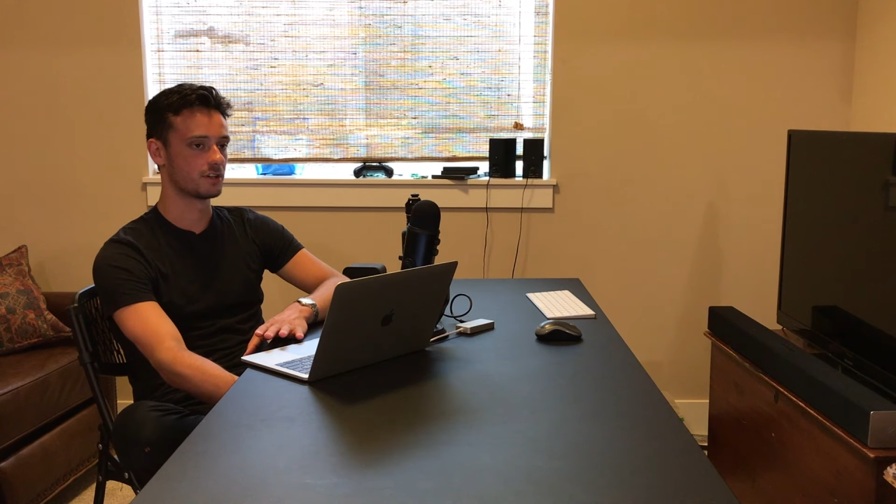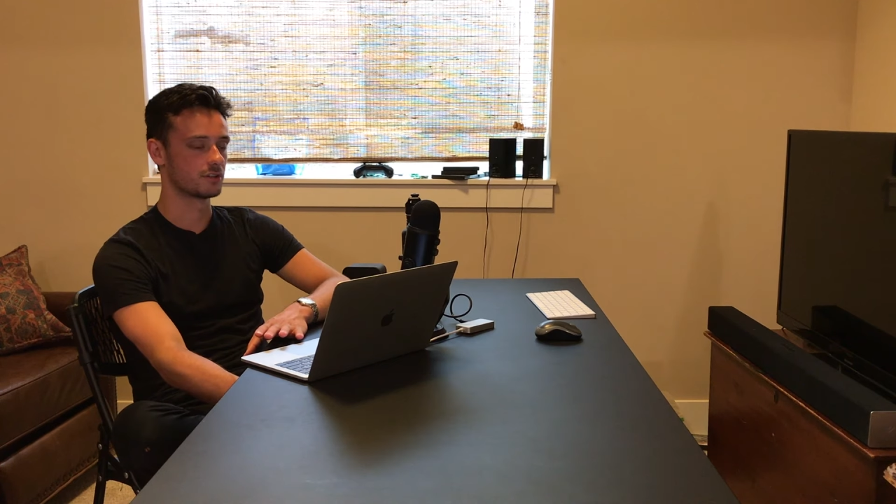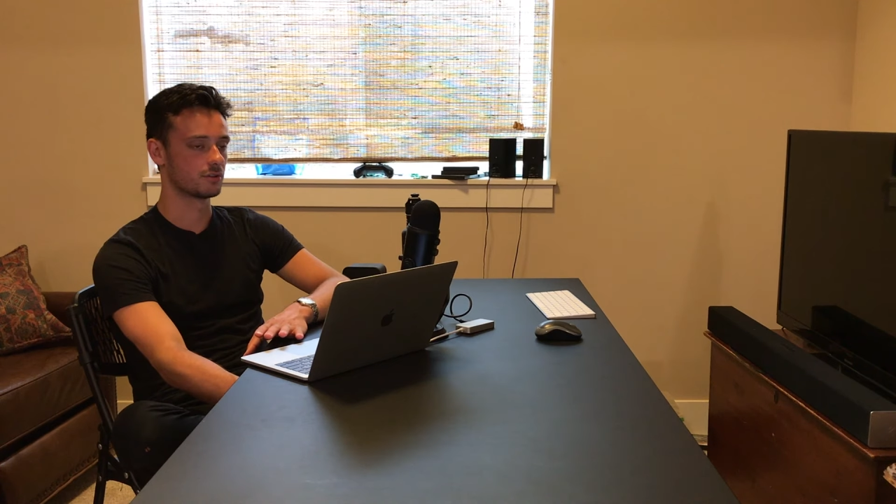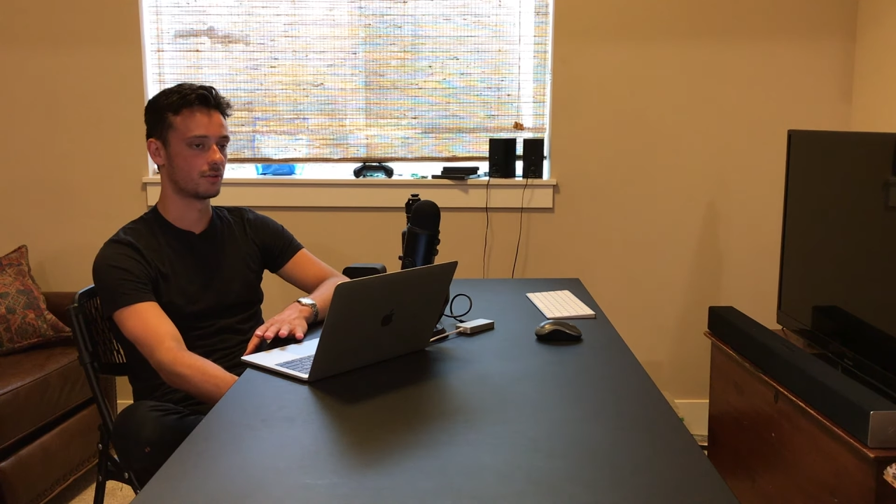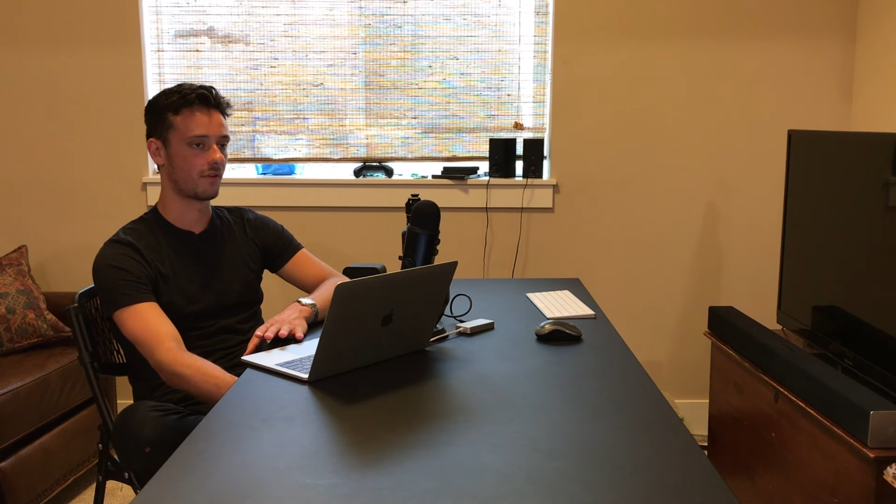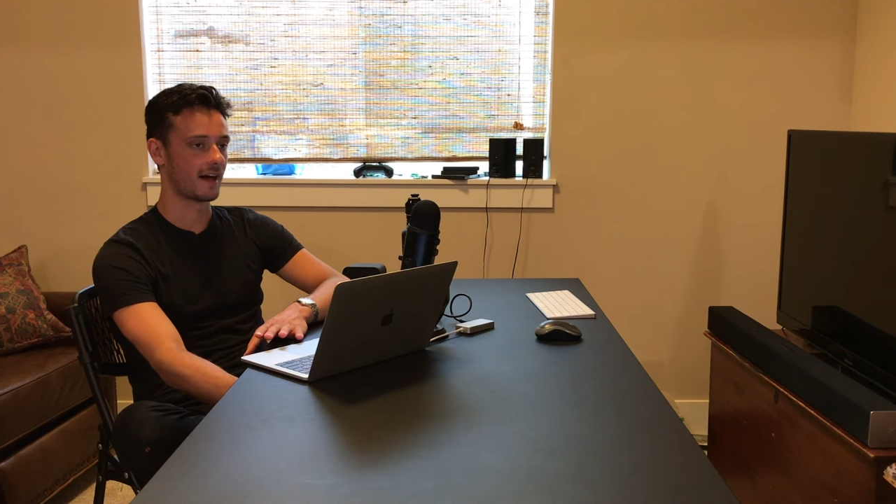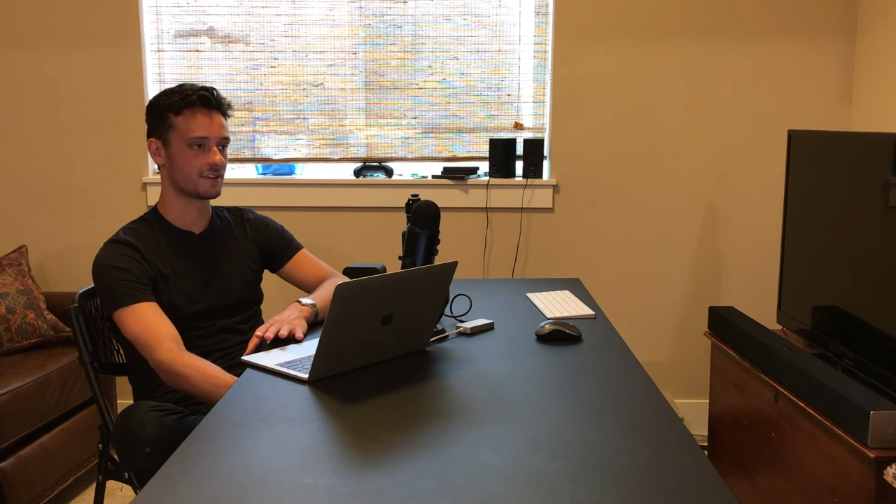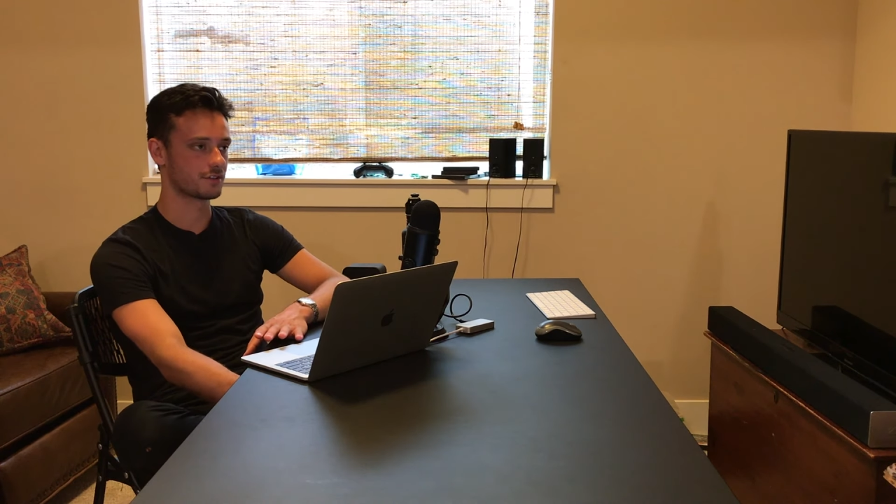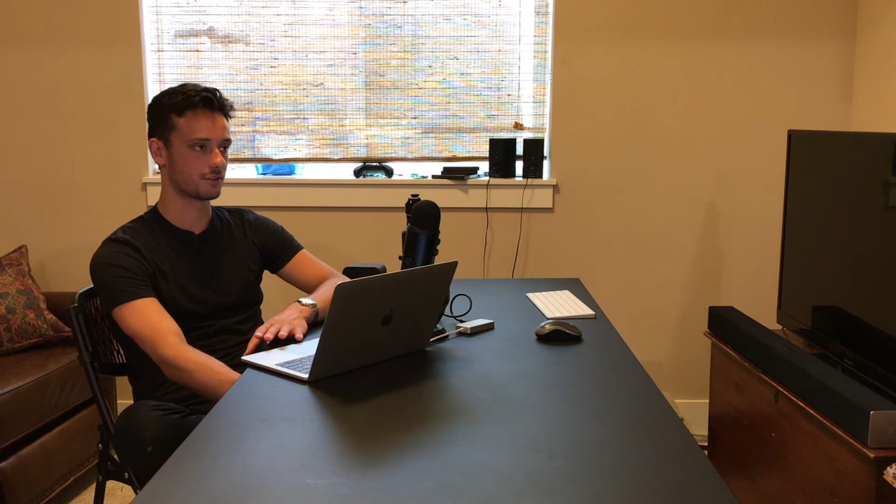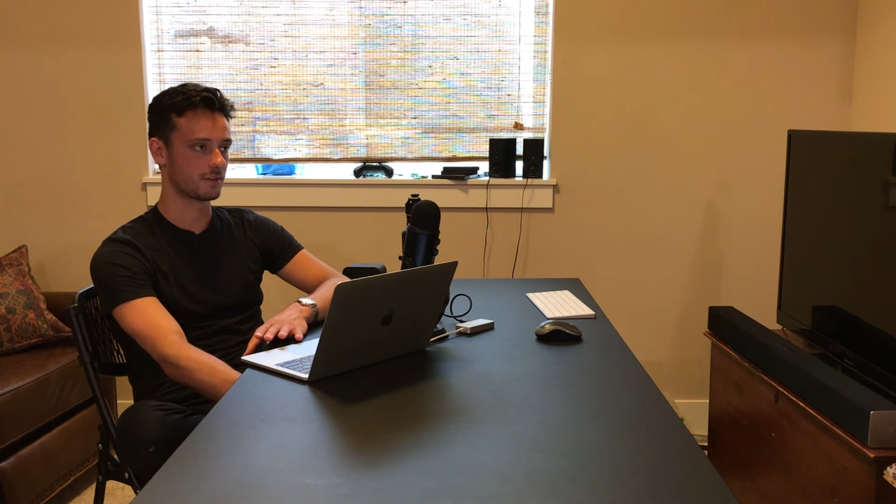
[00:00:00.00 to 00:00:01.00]
through the last
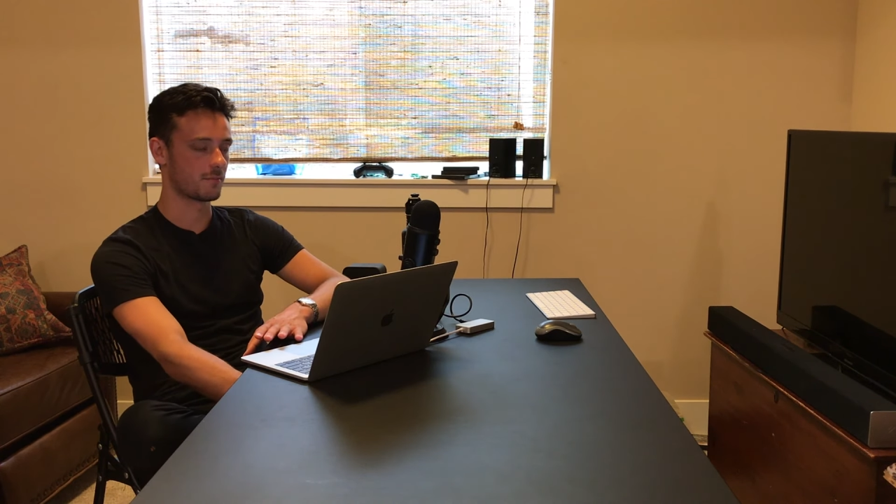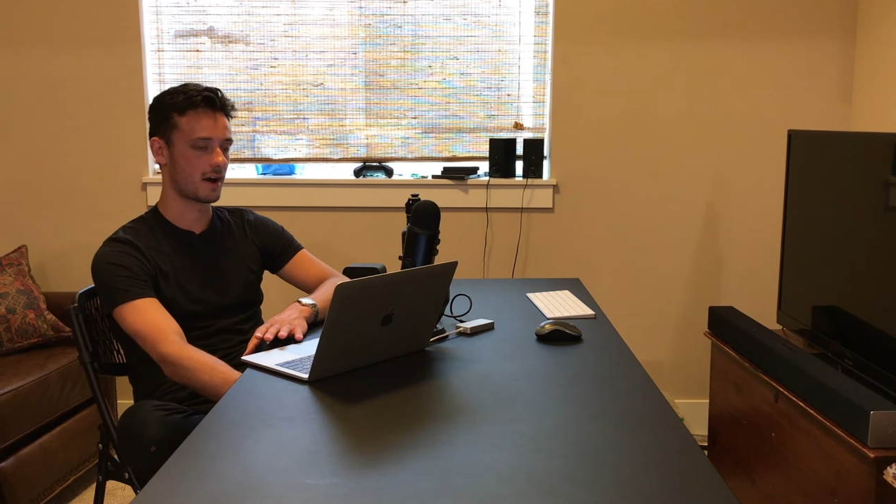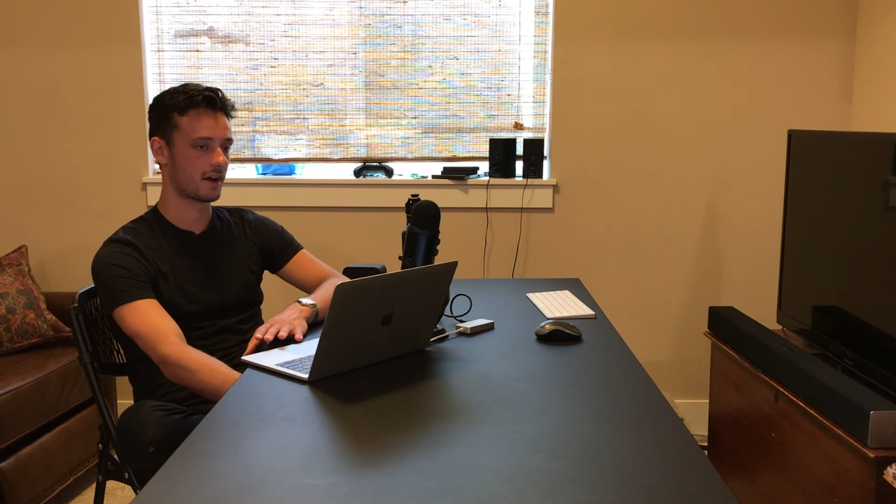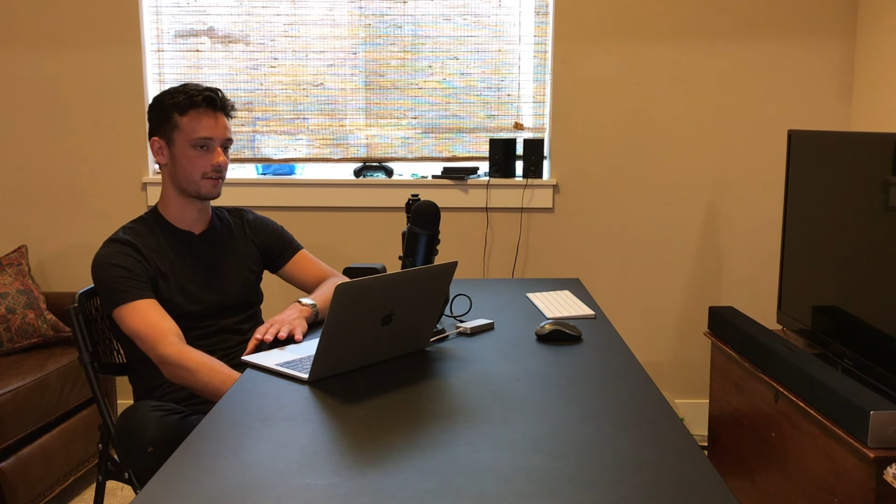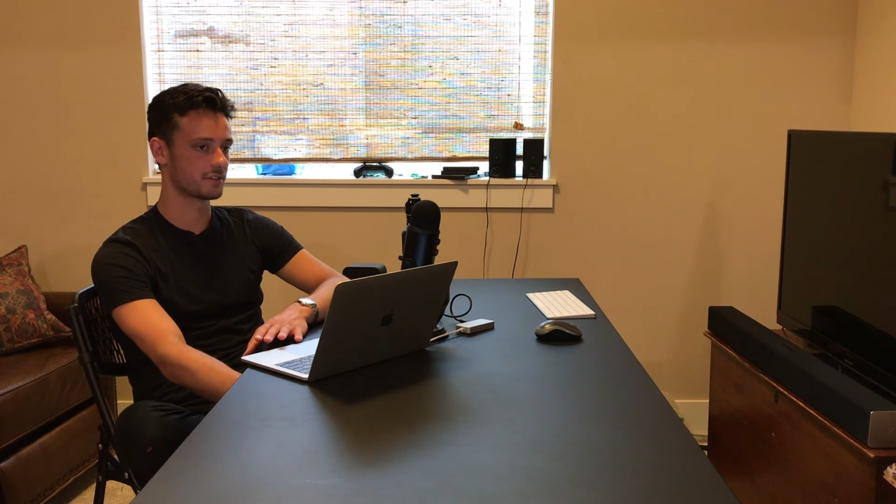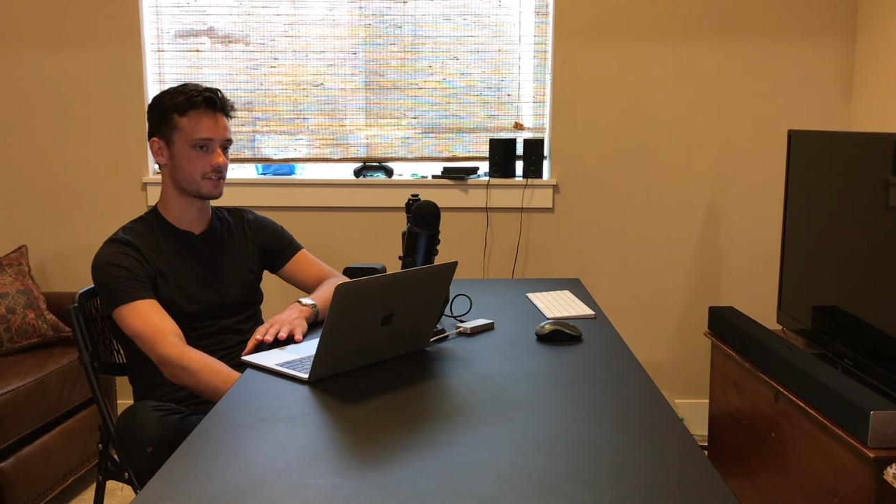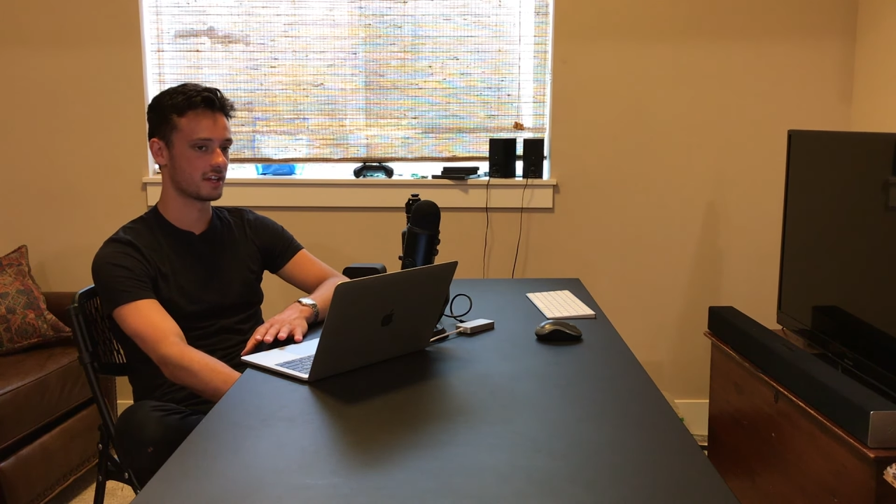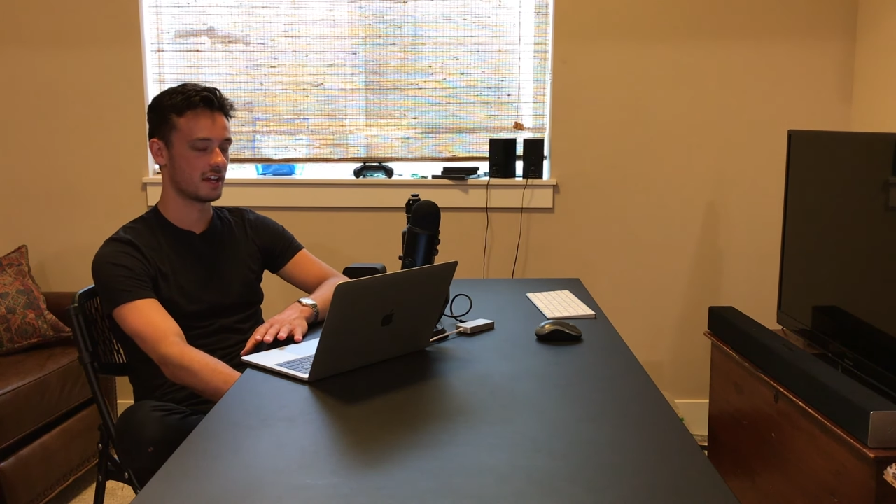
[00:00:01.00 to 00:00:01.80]
30 miles.